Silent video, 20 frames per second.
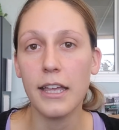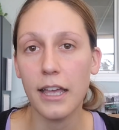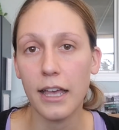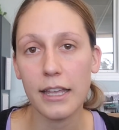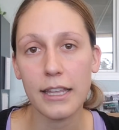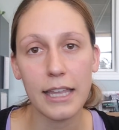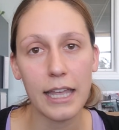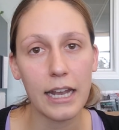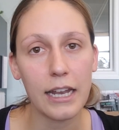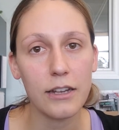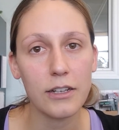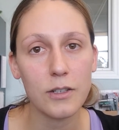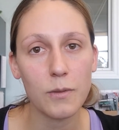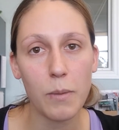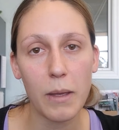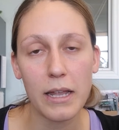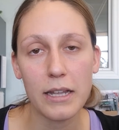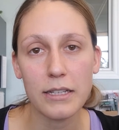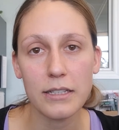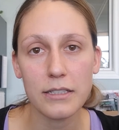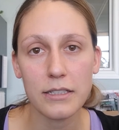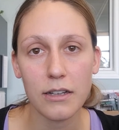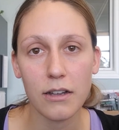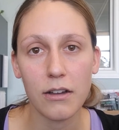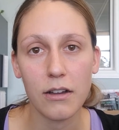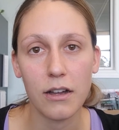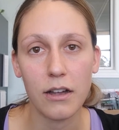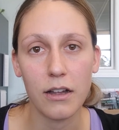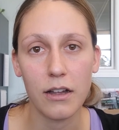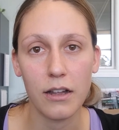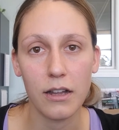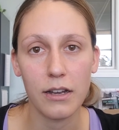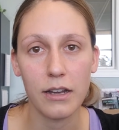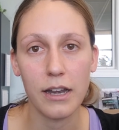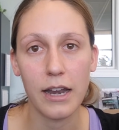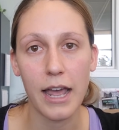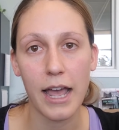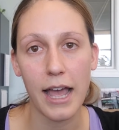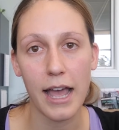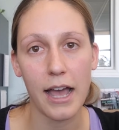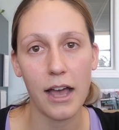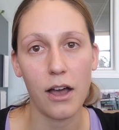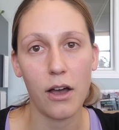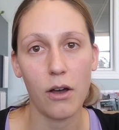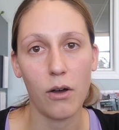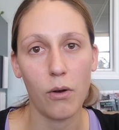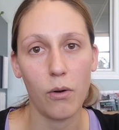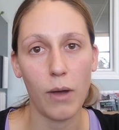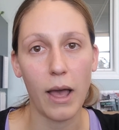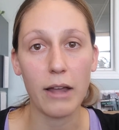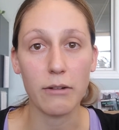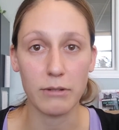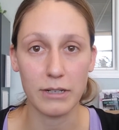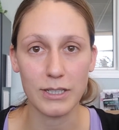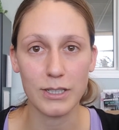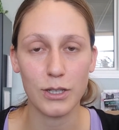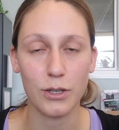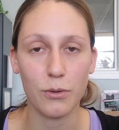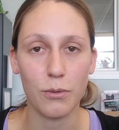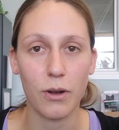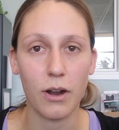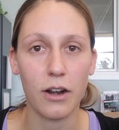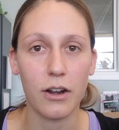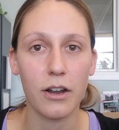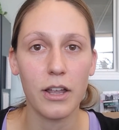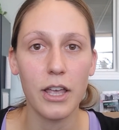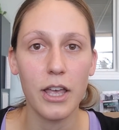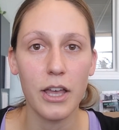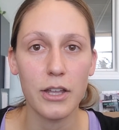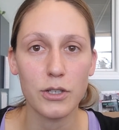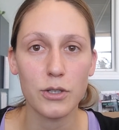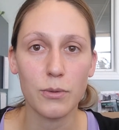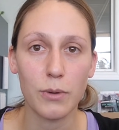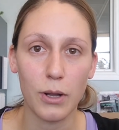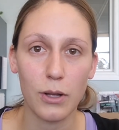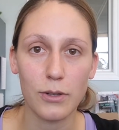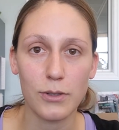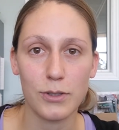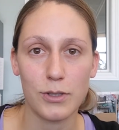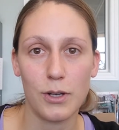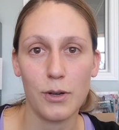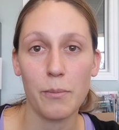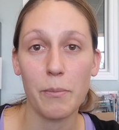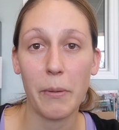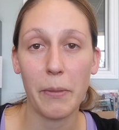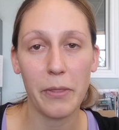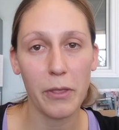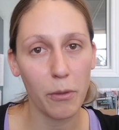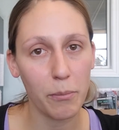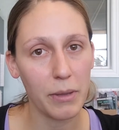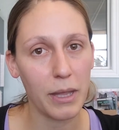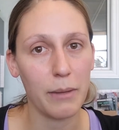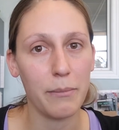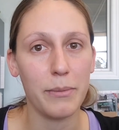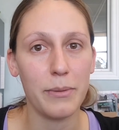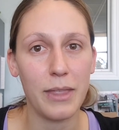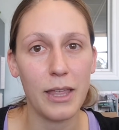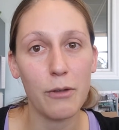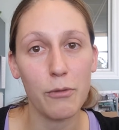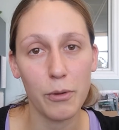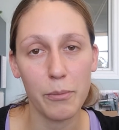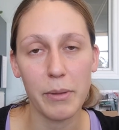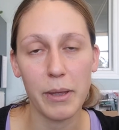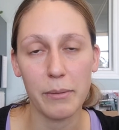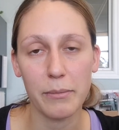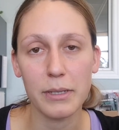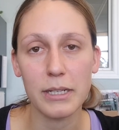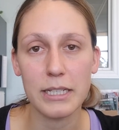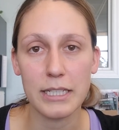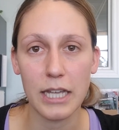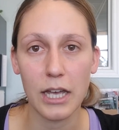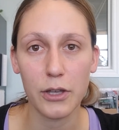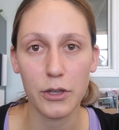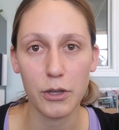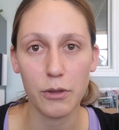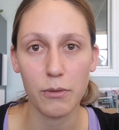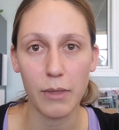Again, it depends on how at risk you are to an ulcer, but they would be able to tell you